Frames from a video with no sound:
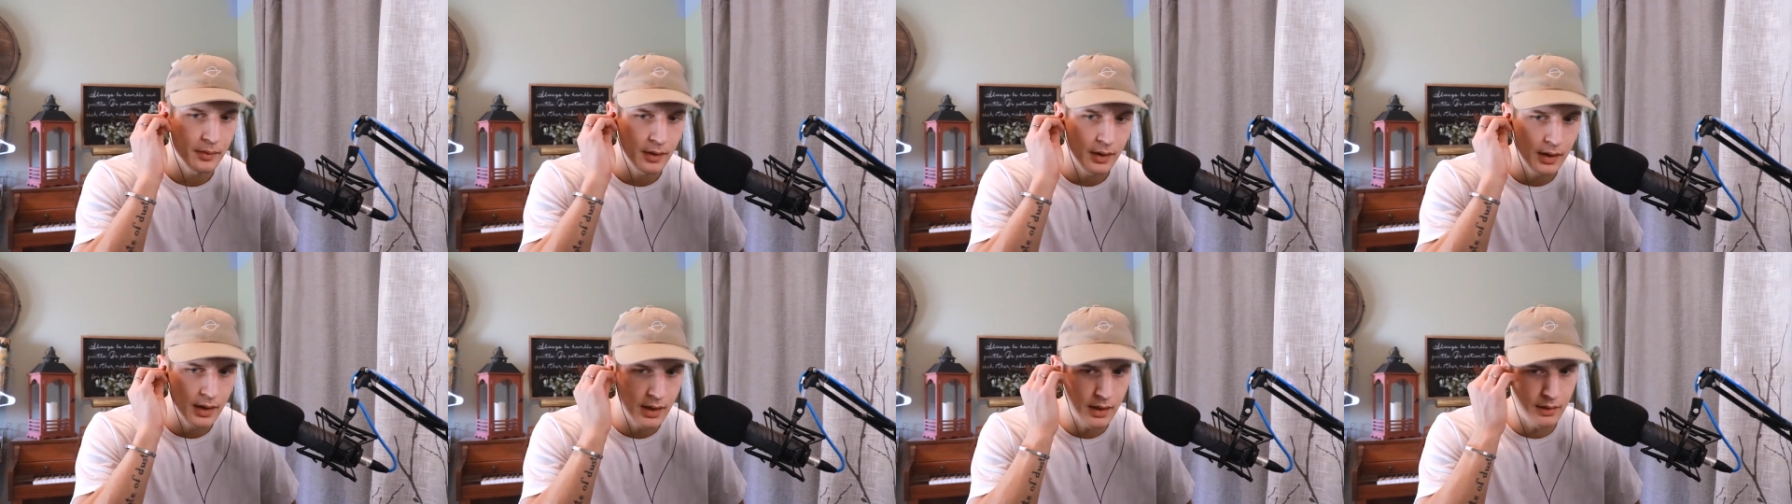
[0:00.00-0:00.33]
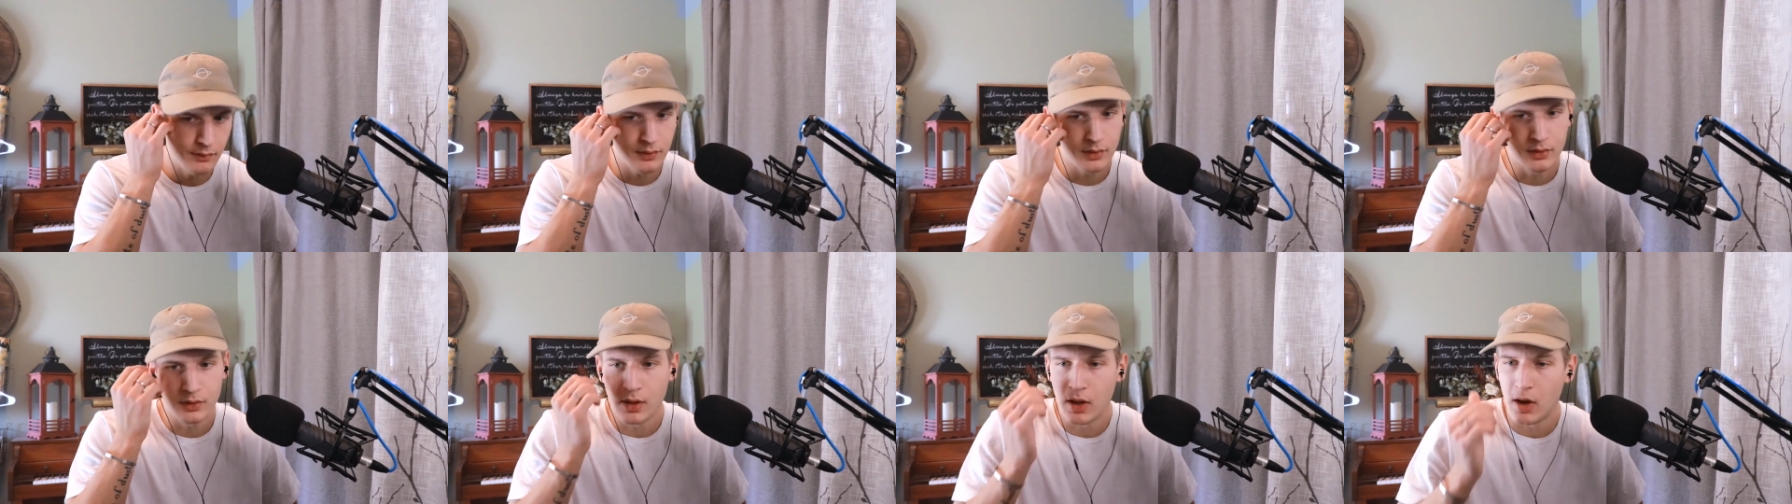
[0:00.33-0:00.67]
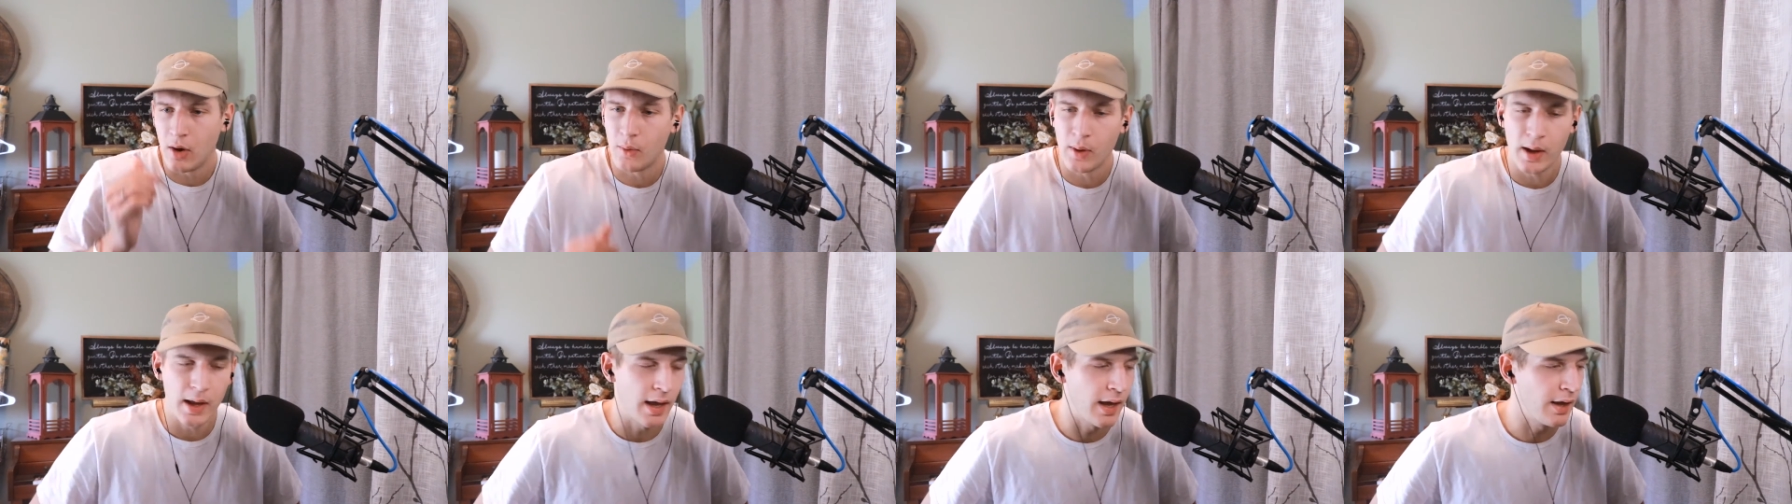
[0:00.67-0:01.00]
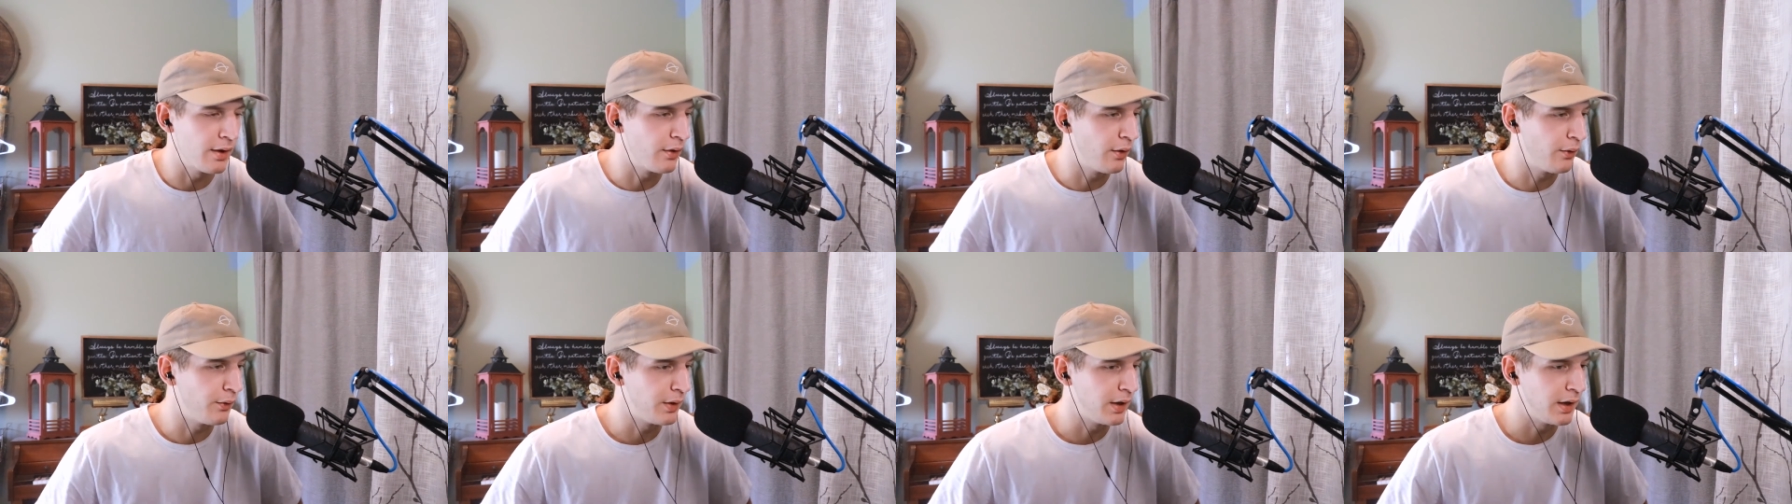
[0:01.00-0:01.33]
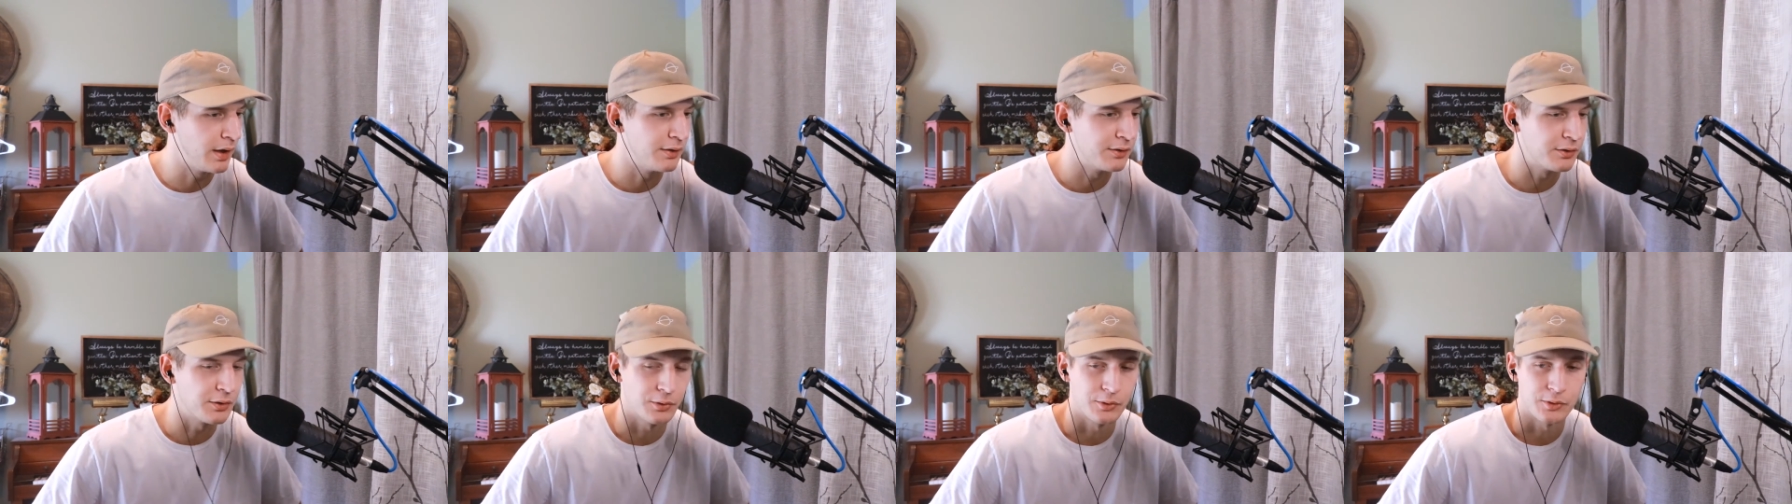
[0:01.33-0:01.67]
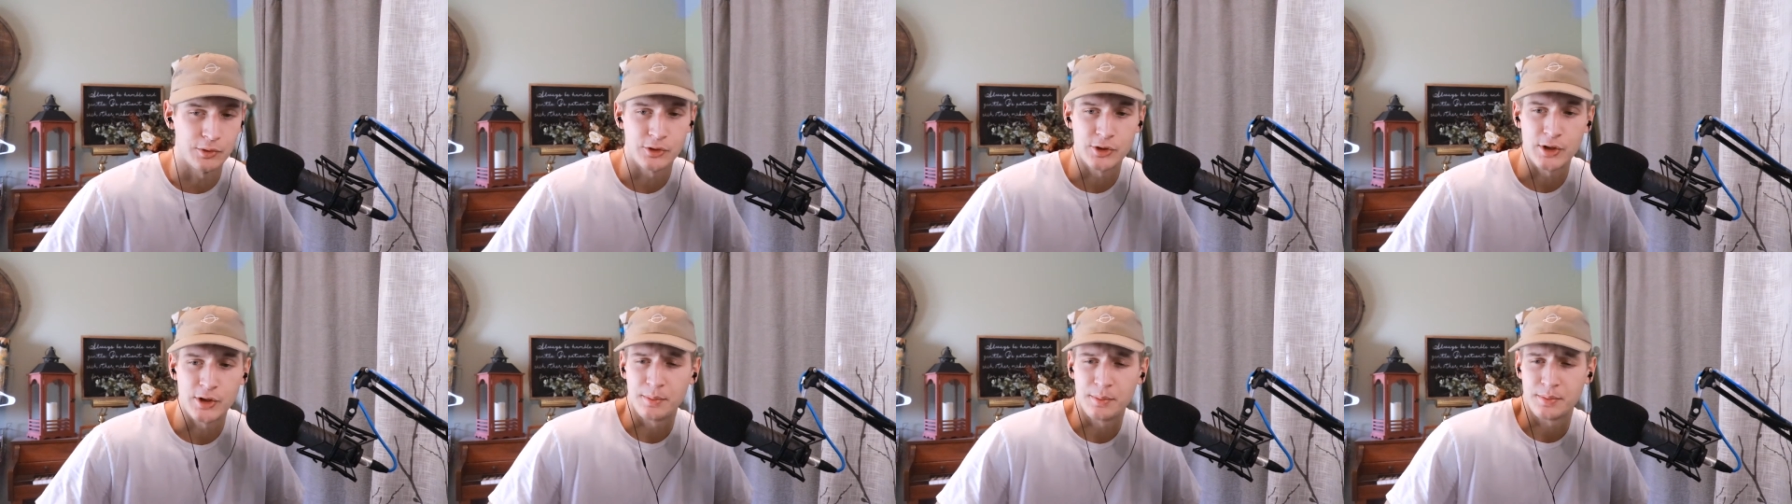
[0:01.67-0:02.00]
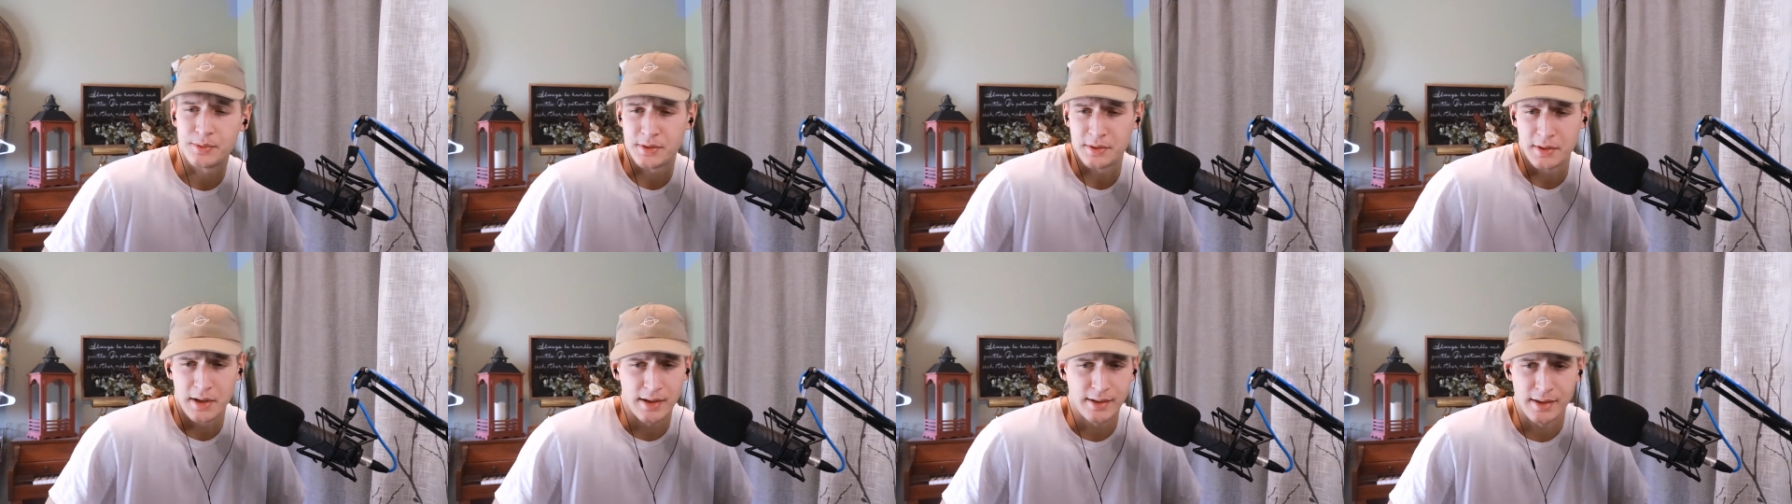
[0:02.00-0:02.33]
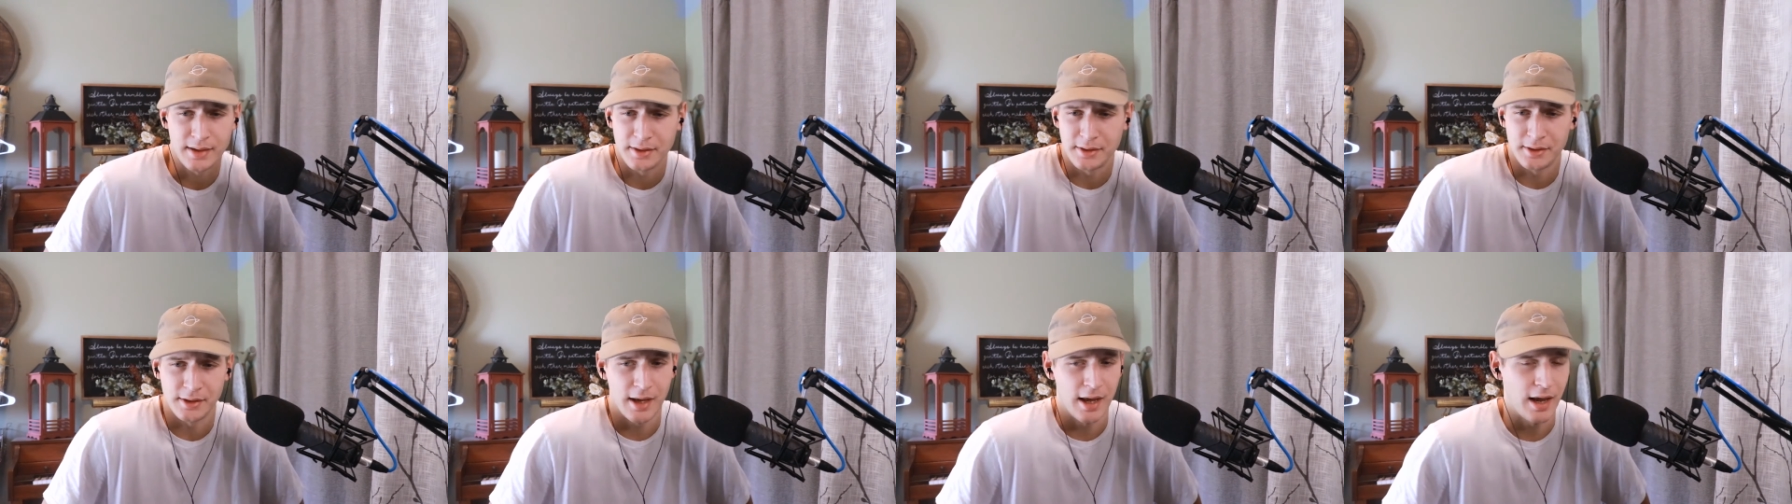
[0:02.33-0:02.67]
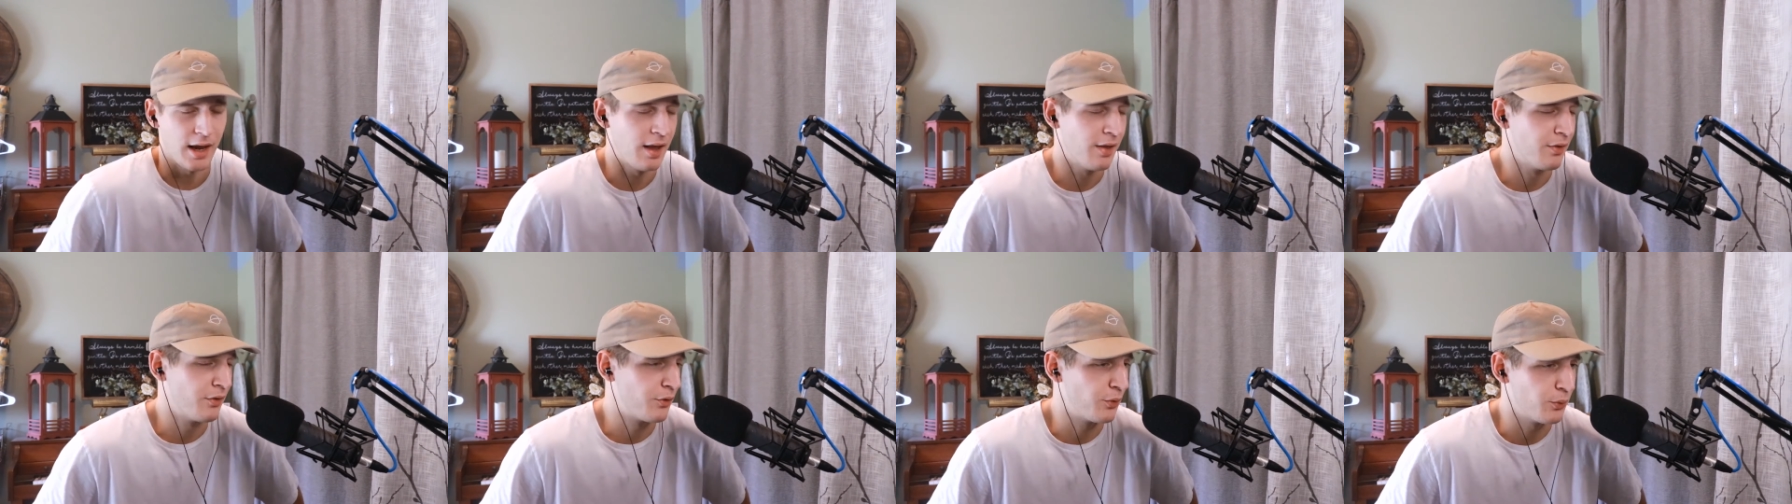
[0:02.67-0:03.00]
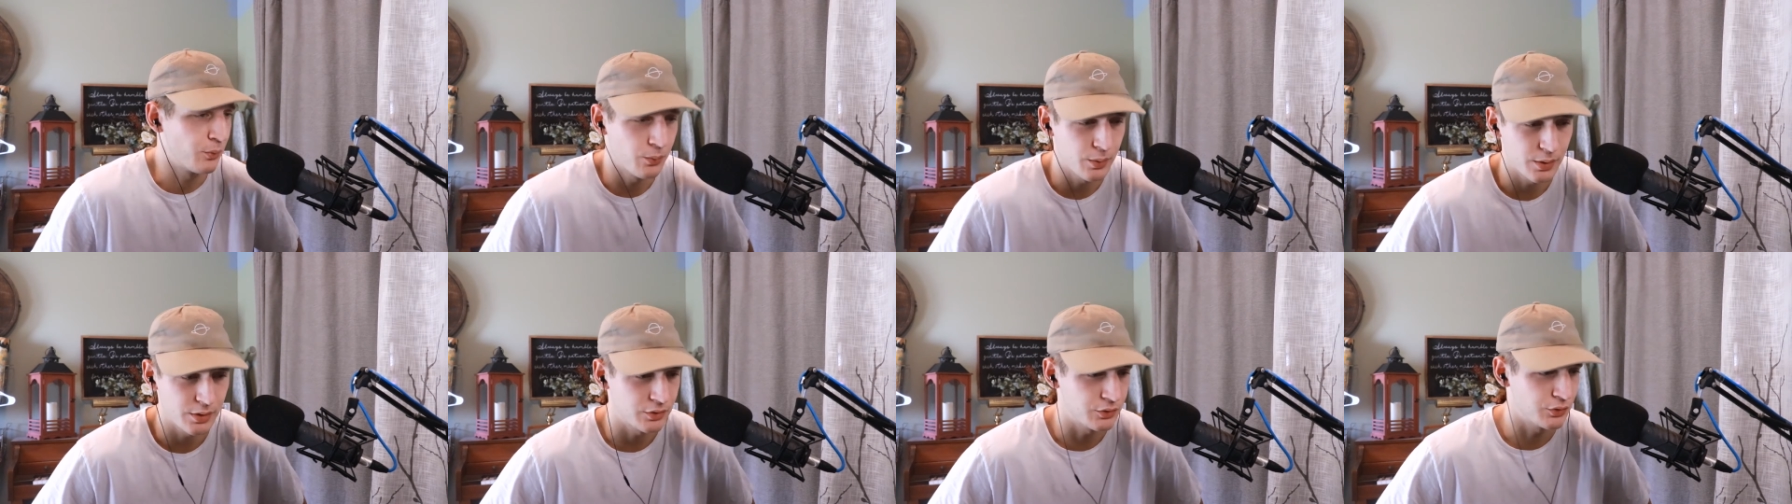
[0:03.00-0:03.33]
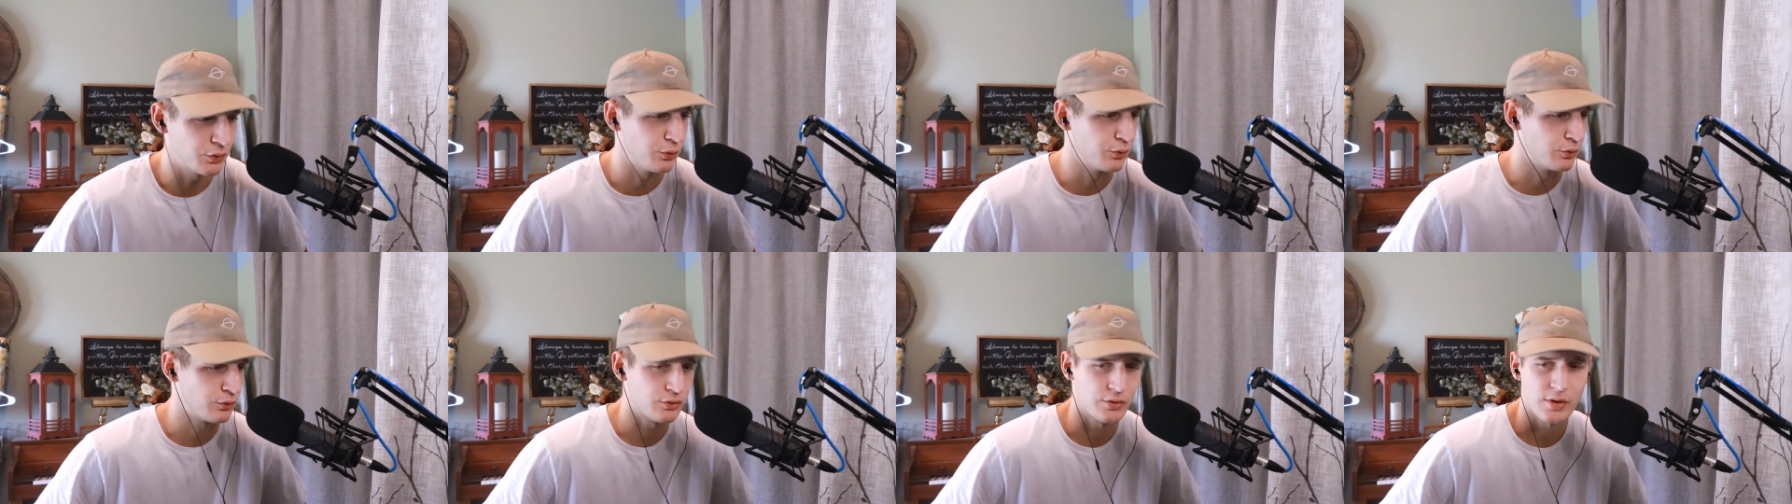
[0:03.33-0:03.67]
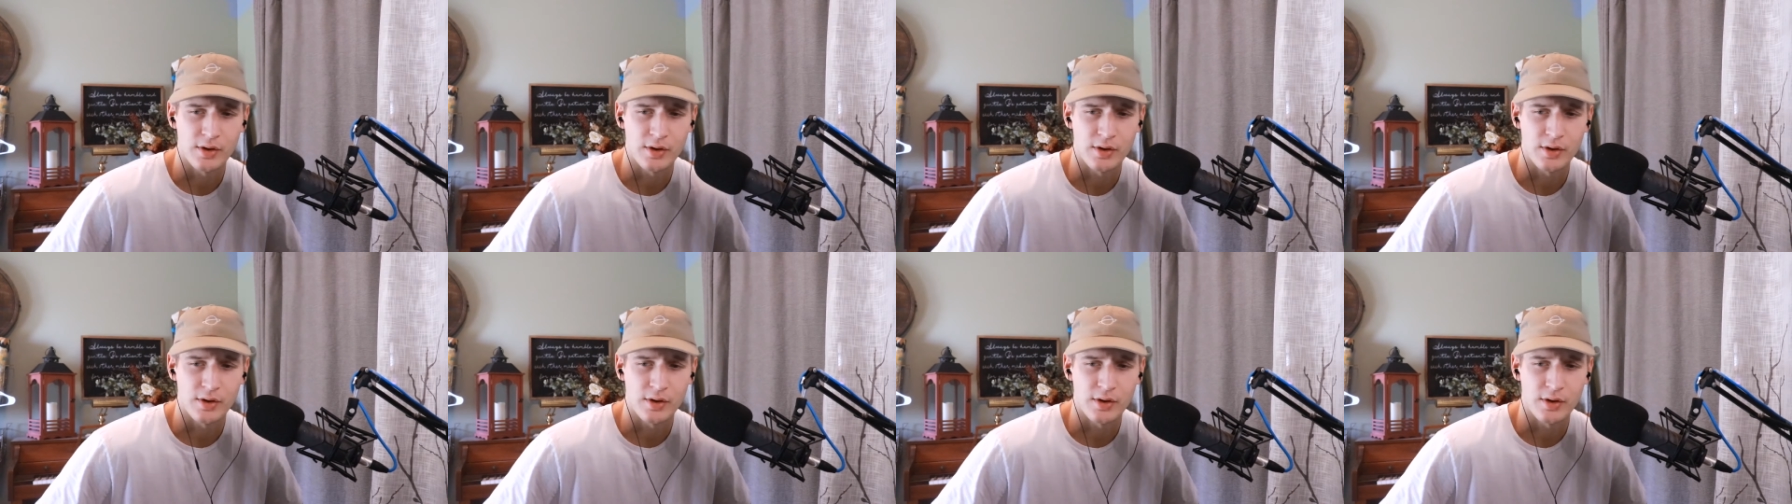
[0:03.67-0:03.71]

even though I had all the internships and I did cancer research and